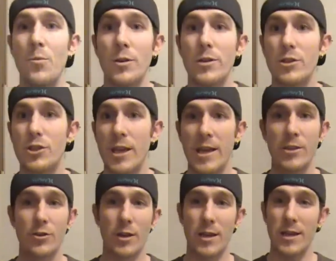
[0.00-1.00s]
put
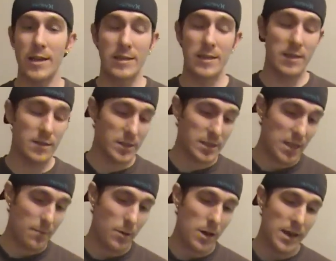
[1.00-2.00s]
change or keys in the
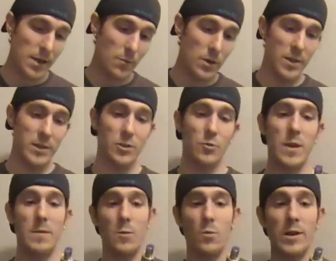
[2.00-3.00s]
same pocket with it, so
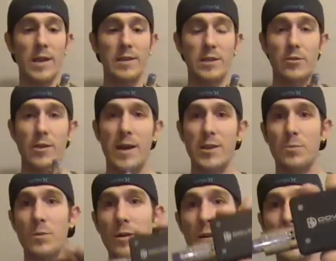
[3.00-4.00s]
maybe it would get scratched, but